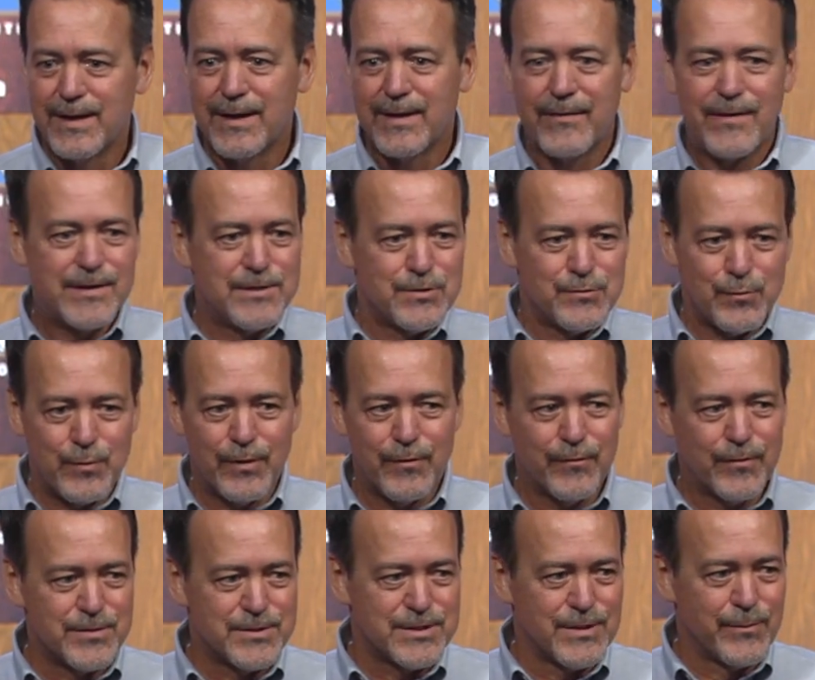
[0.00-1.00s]
And they just went
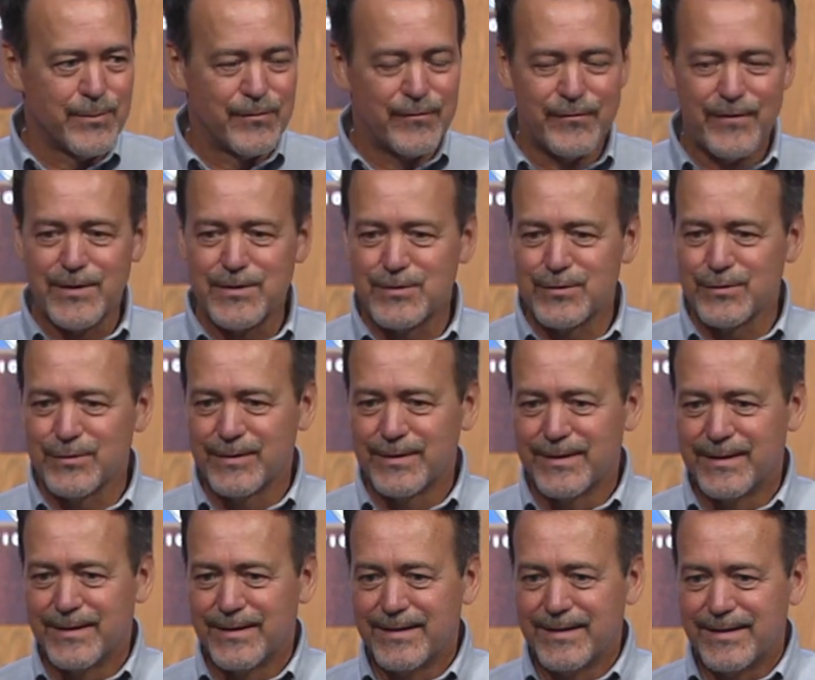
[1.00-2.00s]
over to Summer Adventure
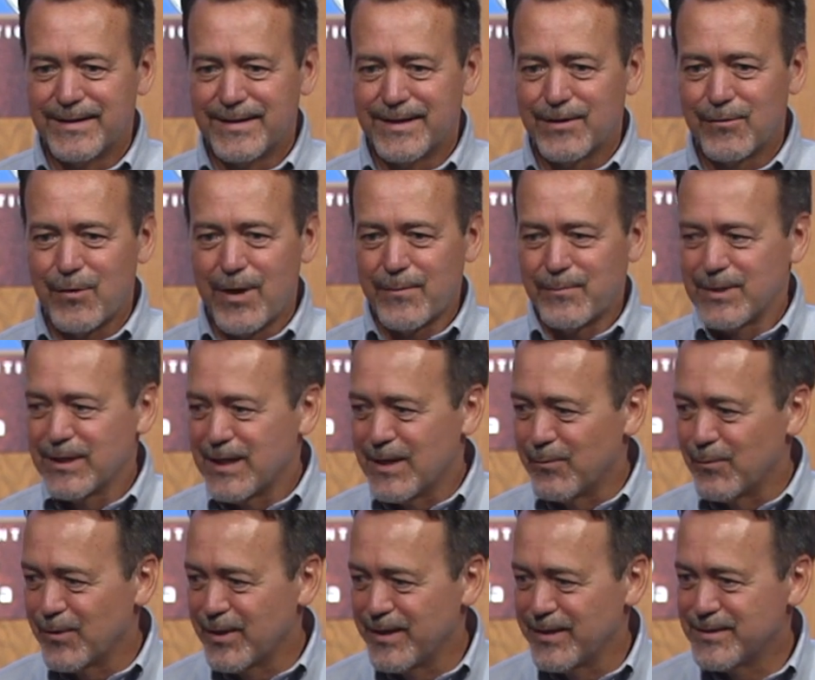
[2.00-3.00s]
and grabbed a
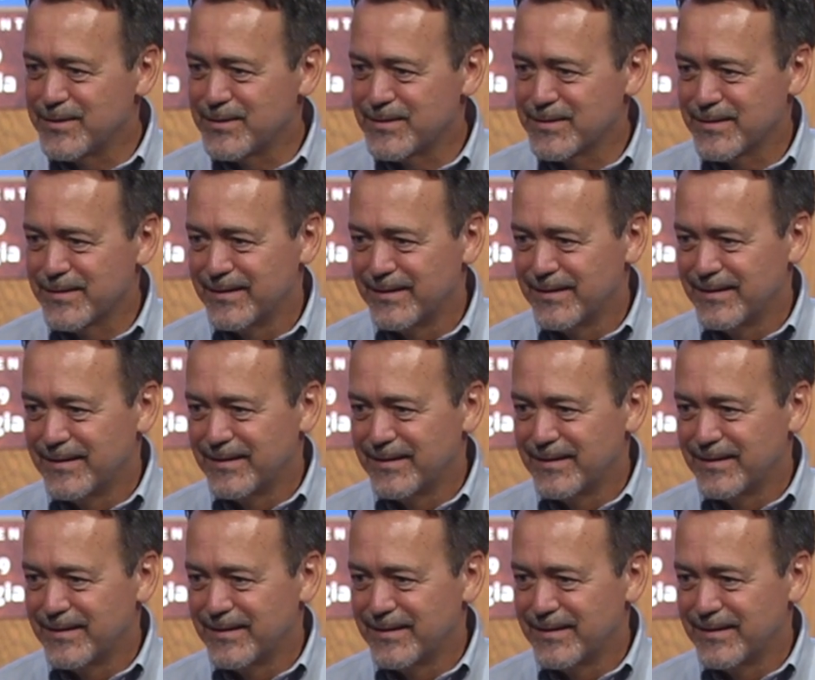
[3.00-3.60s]
couple kids